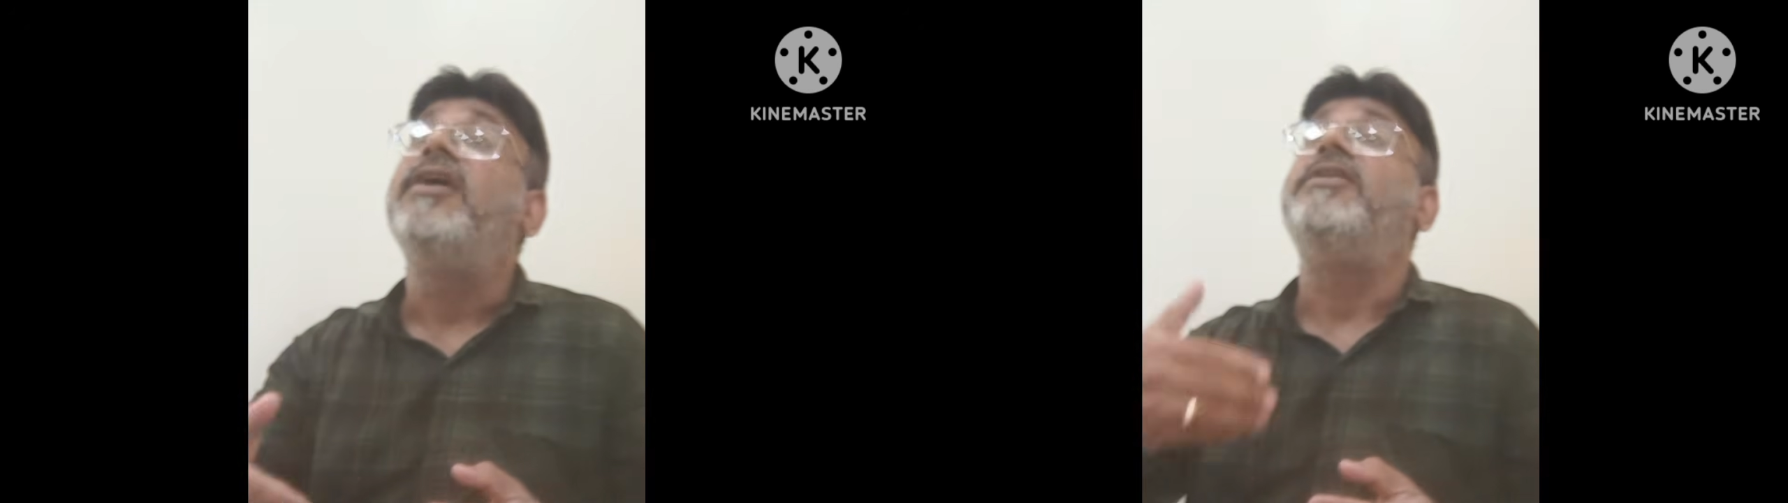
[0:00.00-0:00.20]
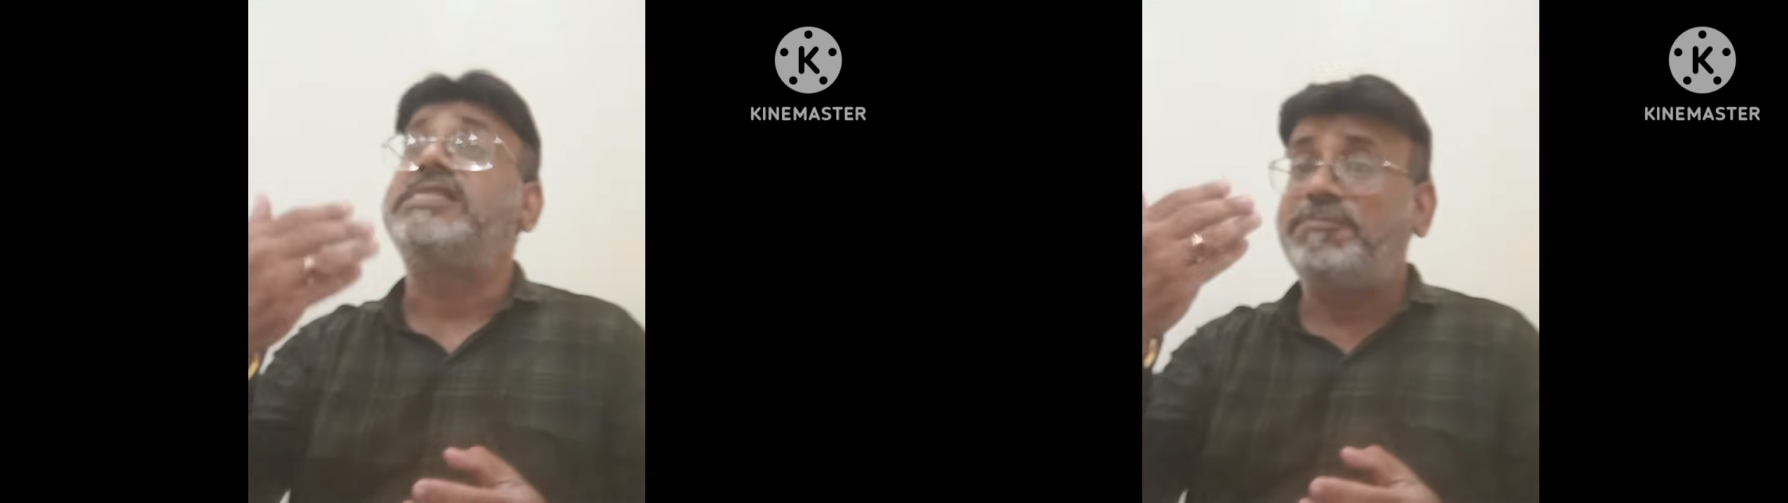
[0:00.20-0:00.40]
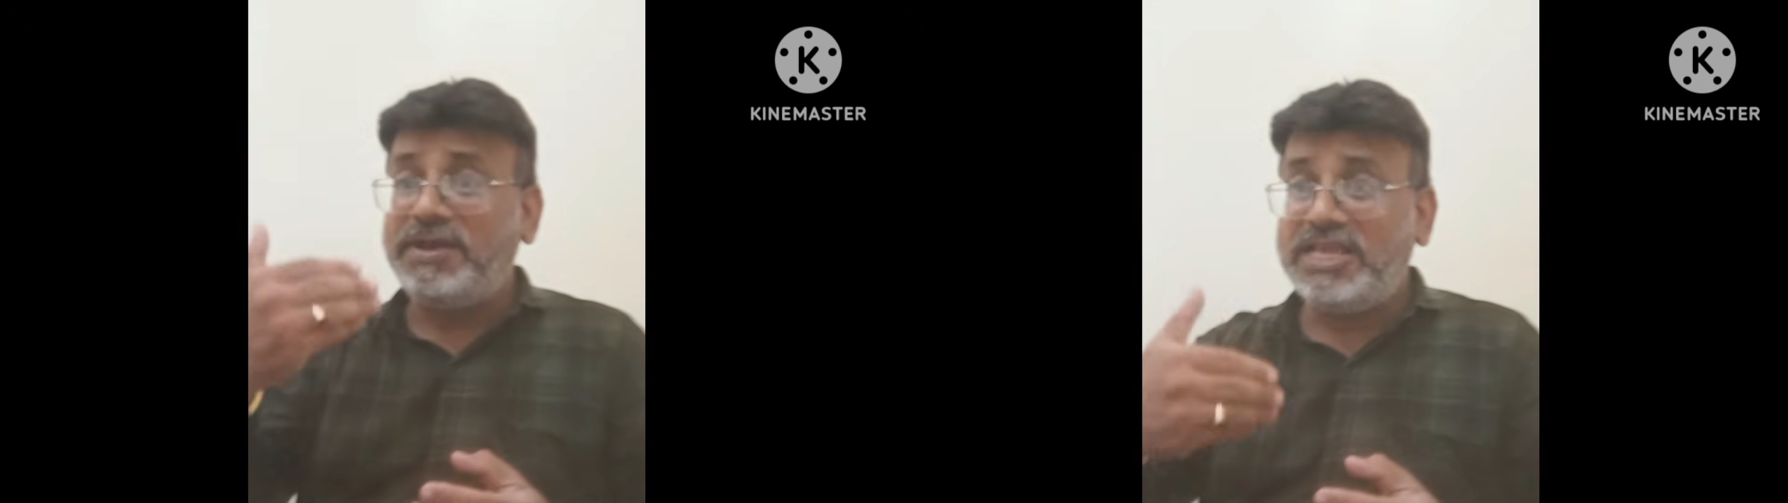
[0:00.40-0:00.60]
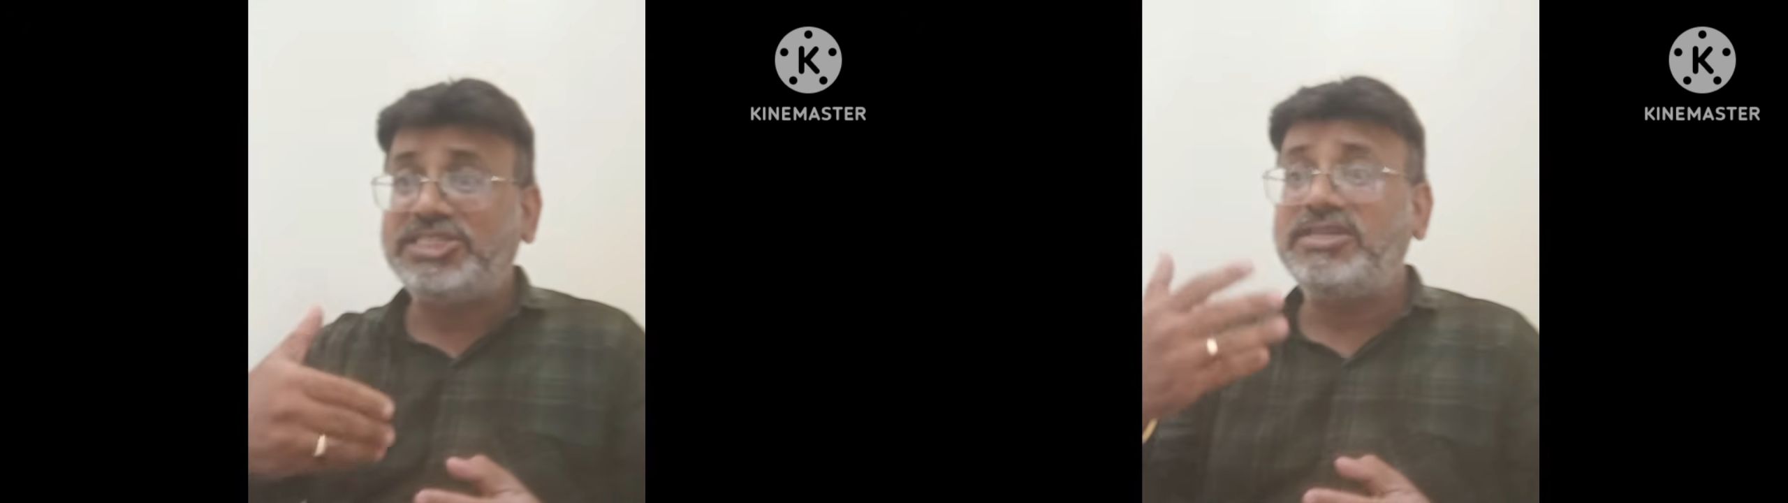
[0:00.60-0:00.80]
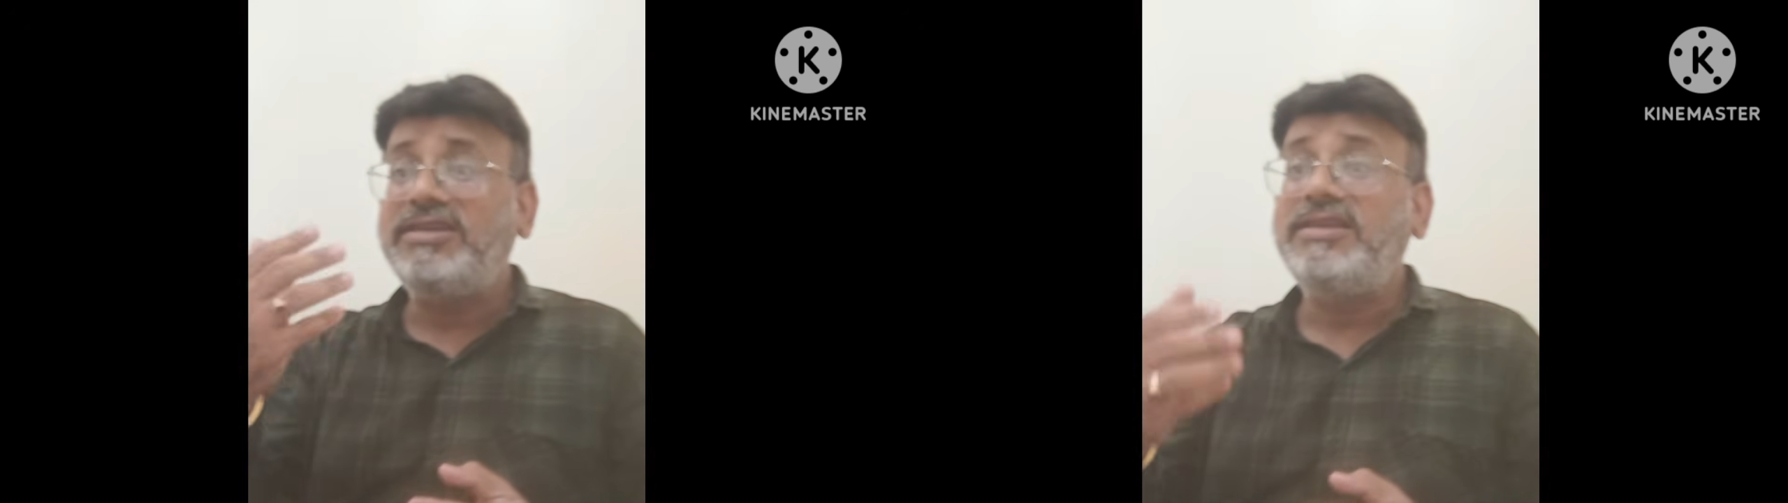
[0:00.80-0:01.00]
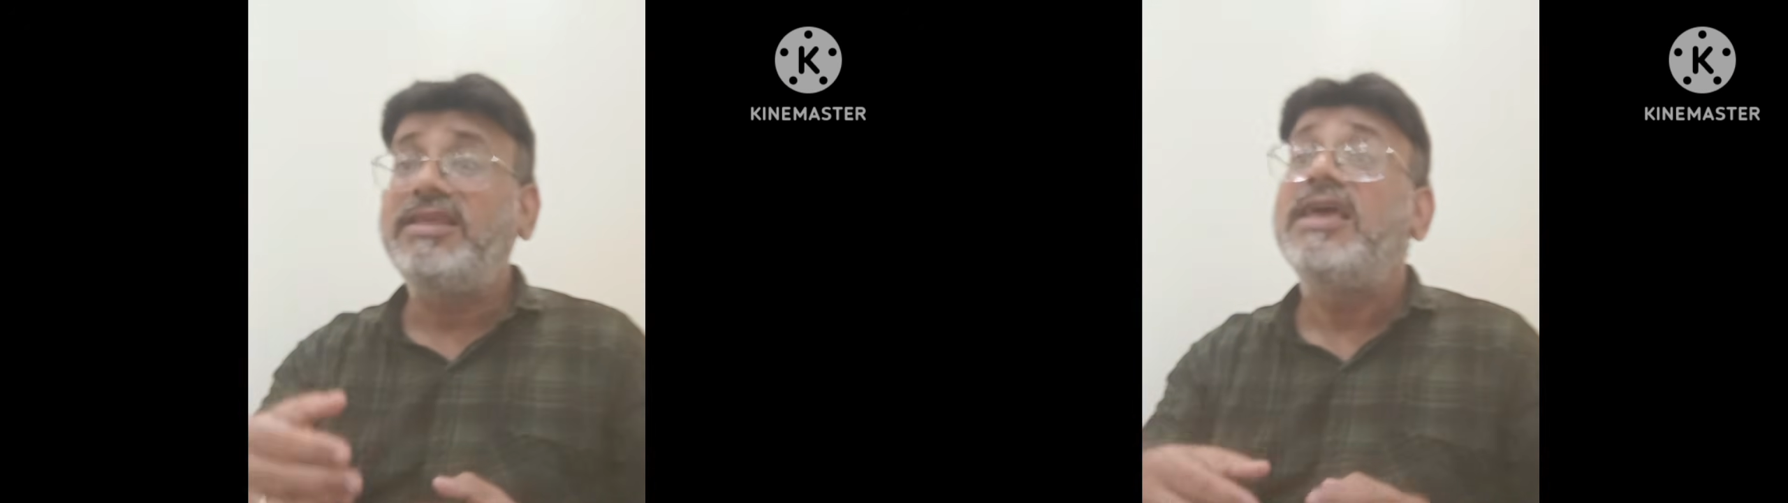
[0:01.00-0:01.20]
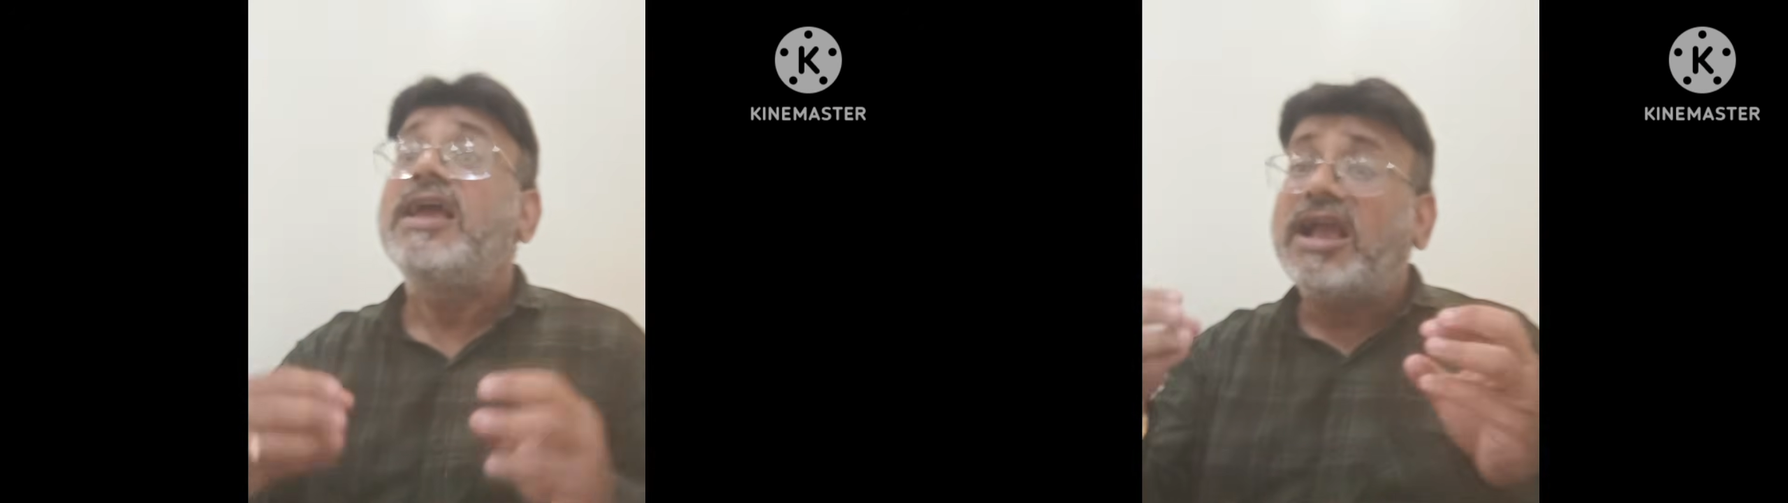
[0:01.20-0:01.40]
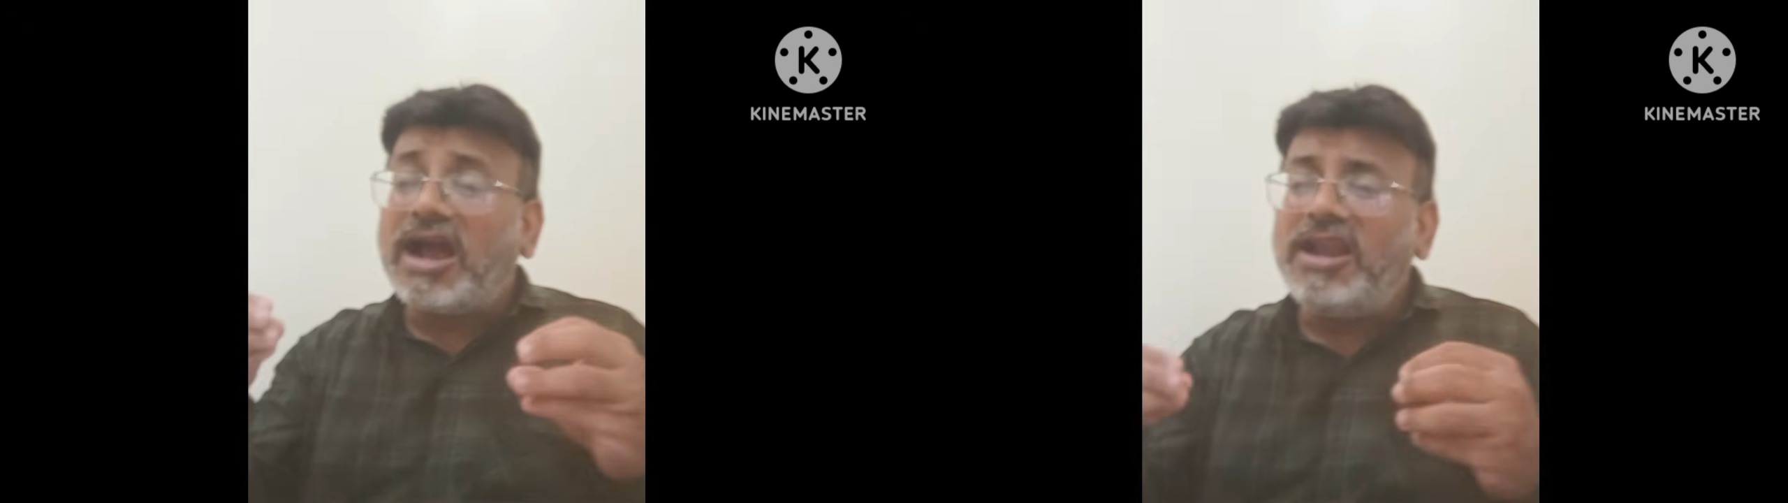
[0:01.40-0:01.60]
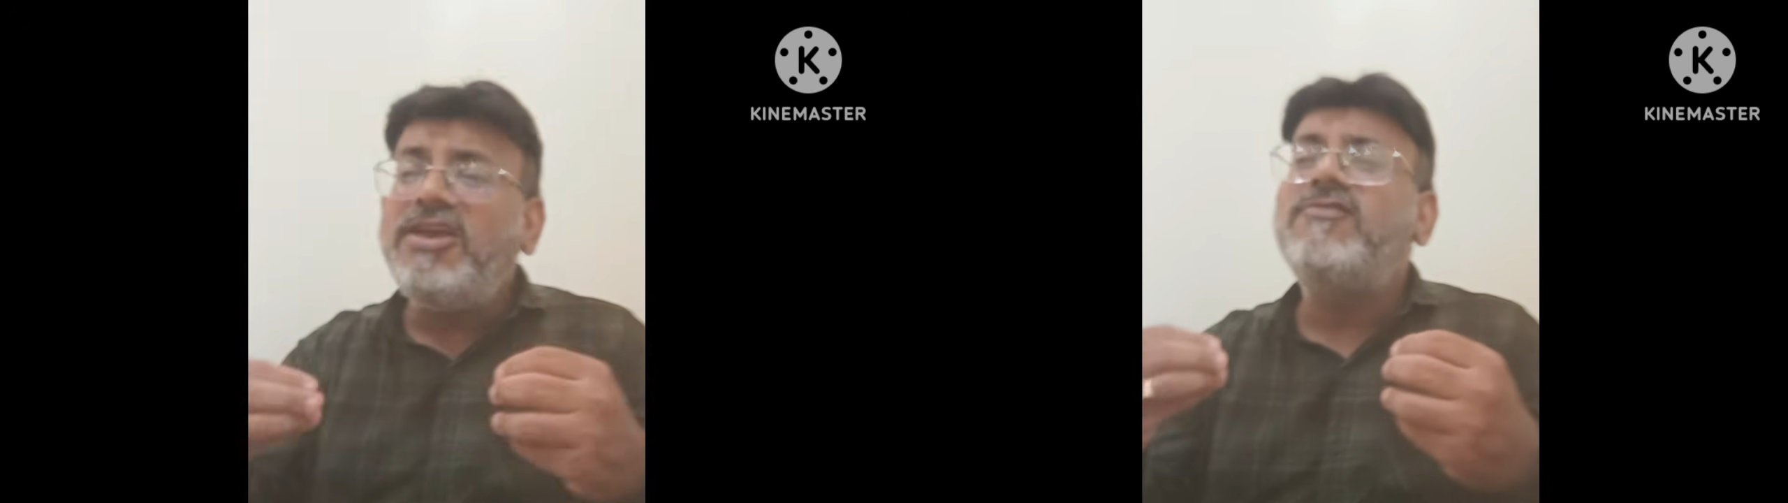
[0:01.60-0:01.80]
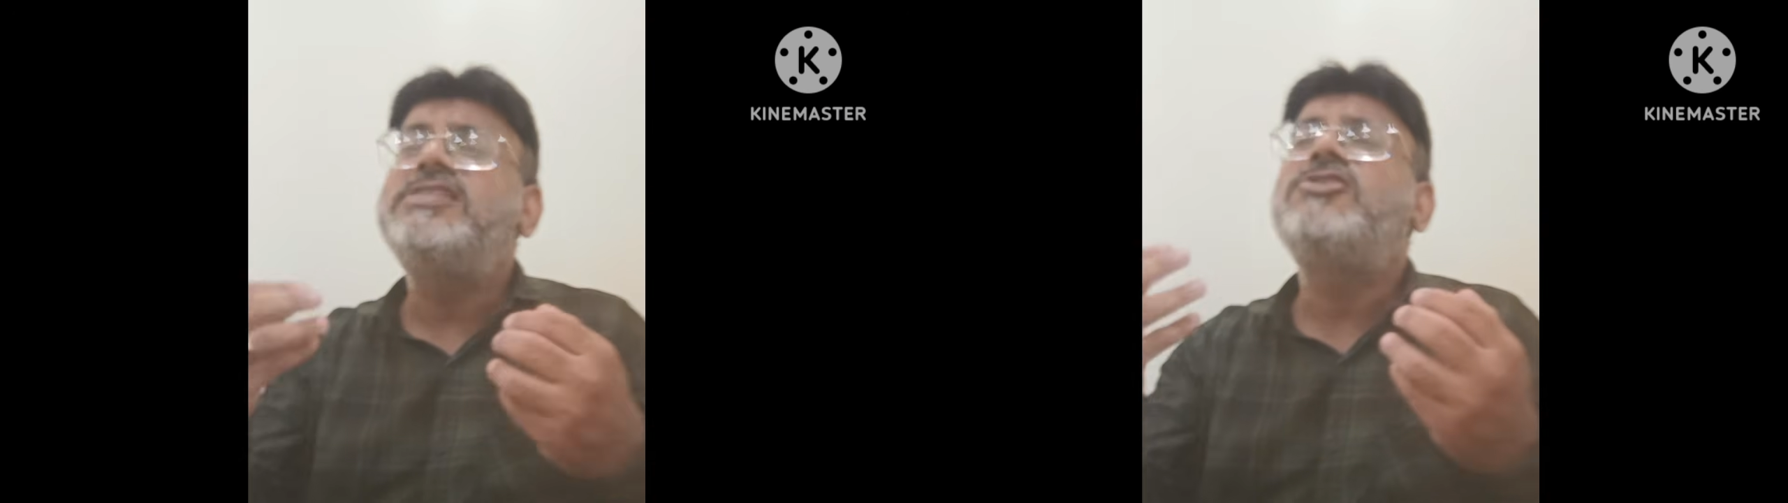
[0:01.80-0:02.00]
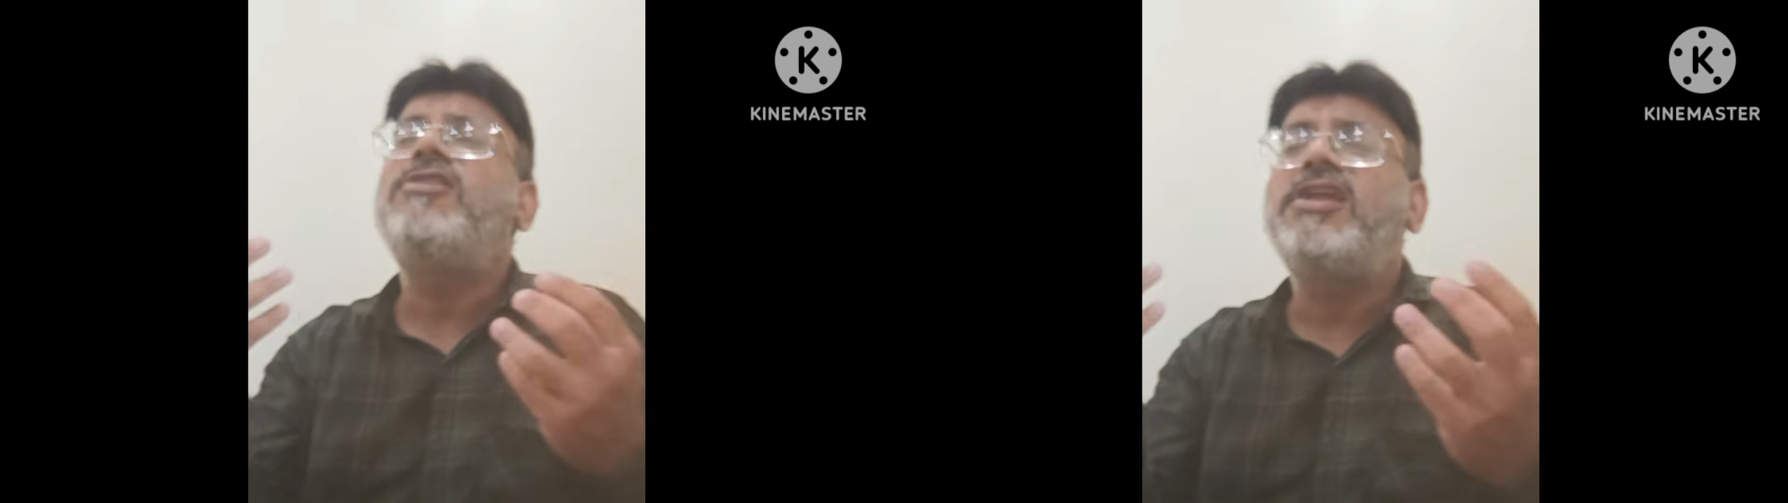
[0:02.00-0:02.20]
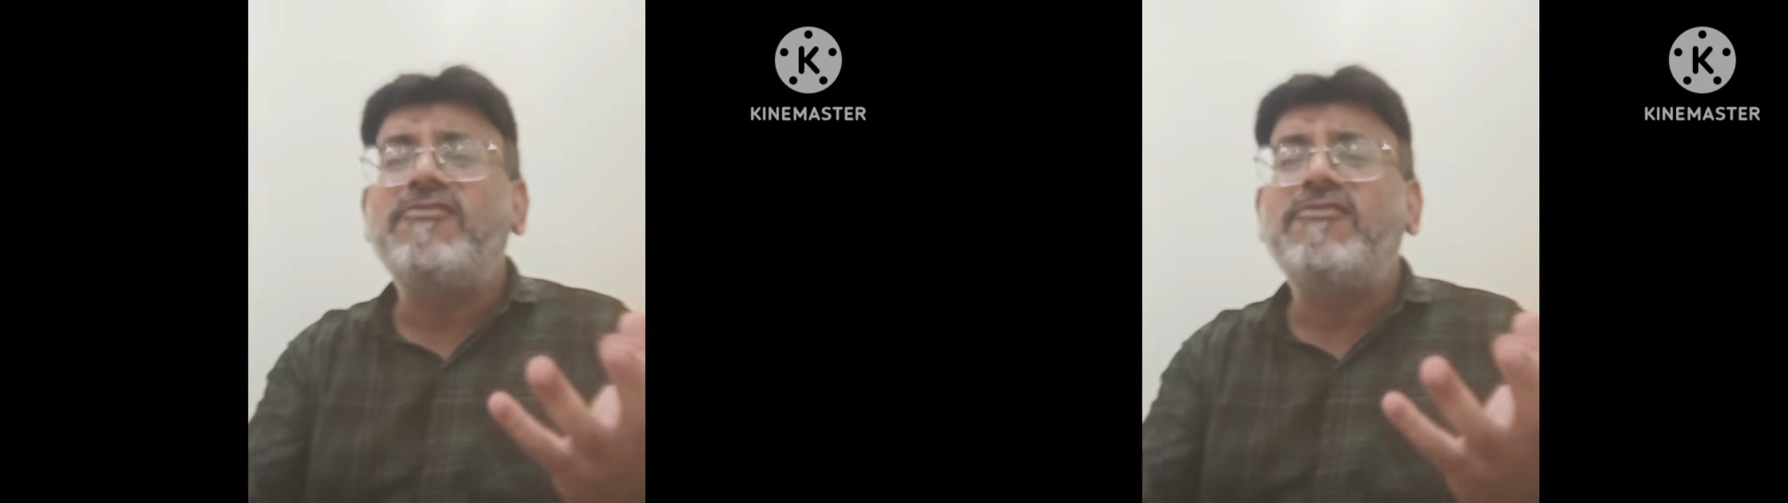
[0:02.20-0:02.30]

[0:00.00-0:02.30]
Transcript: respiration, cardiovascular